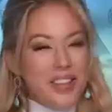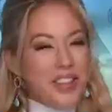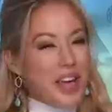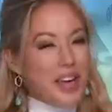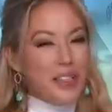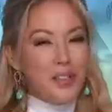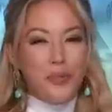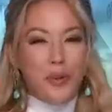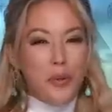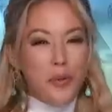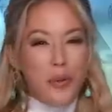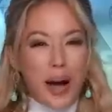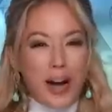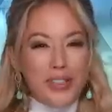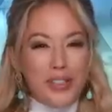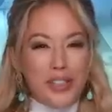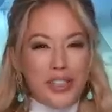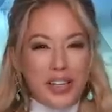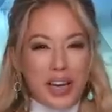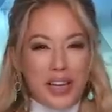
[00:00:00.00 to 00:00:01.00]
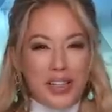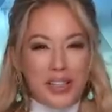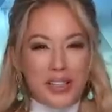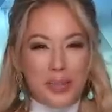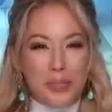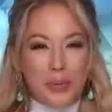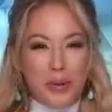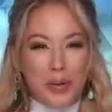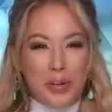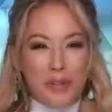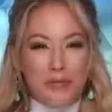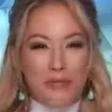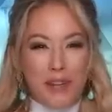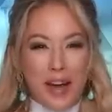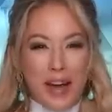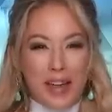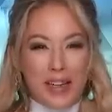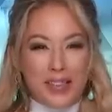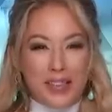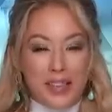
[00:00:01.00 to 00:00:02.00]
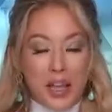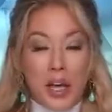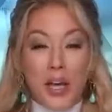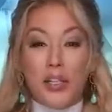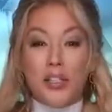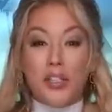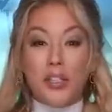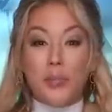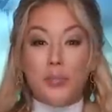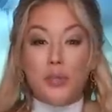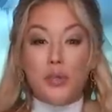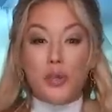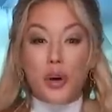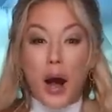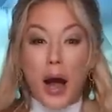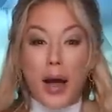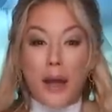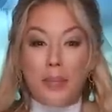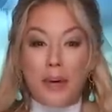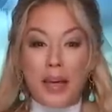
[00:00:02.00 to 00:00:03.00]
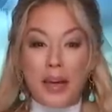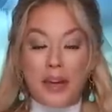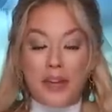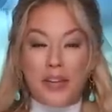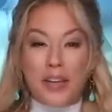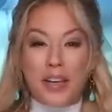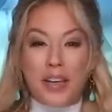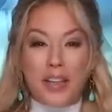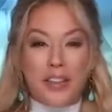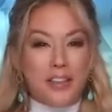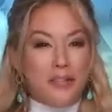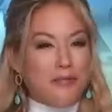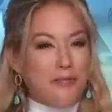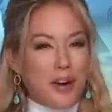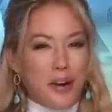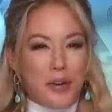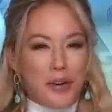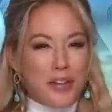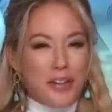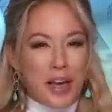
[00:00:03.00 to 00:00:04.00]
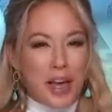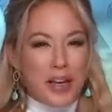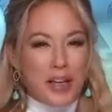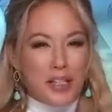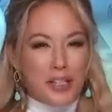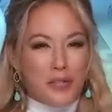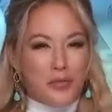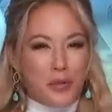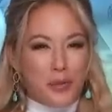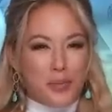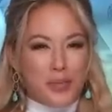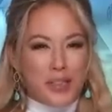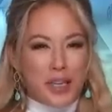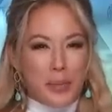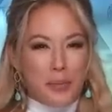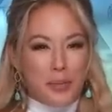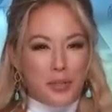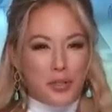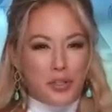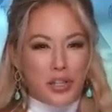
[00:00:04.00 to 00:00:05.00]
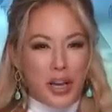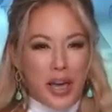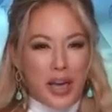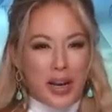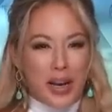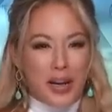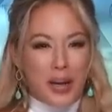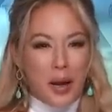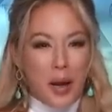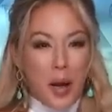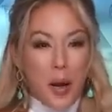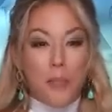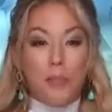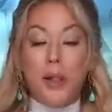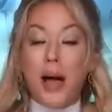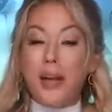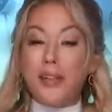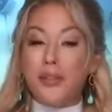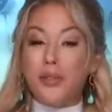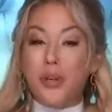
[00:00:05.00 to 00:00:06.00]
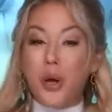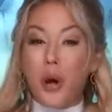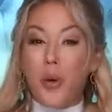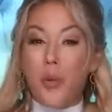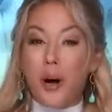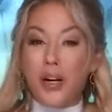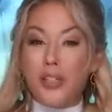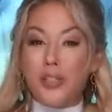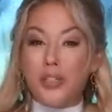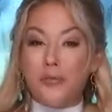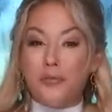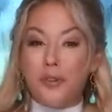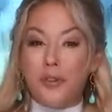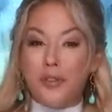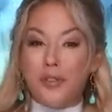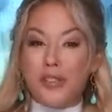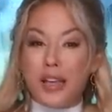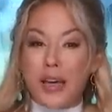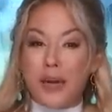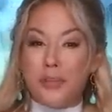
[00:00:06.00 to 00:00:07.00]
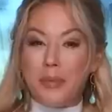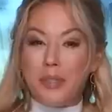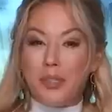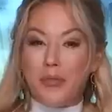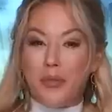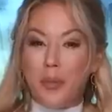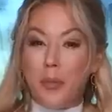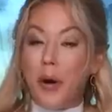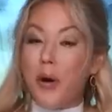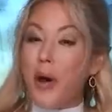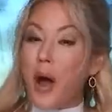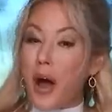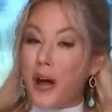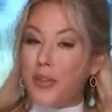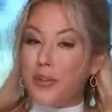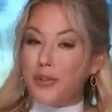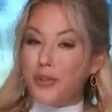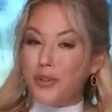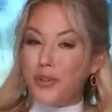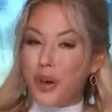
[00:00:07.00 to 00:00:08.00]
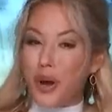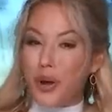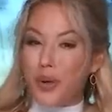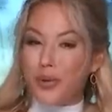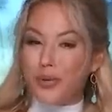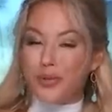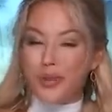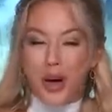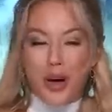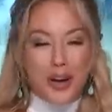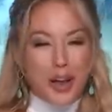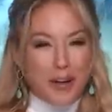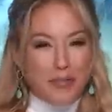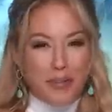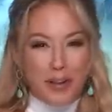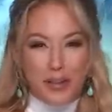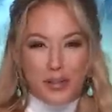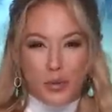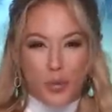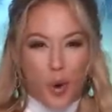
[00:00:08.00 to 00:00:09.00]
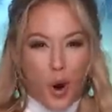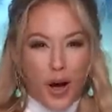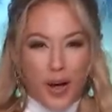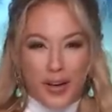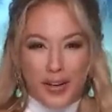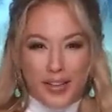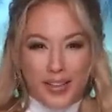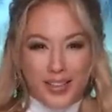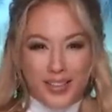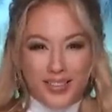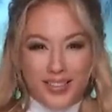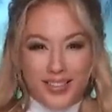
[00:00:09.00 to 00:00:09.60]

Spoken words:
Thanks for watching, Undisputed fans. Subscribe here to get the very latest from Skip and Shannon. Plus, go watch a few segments from our other shows on FS1.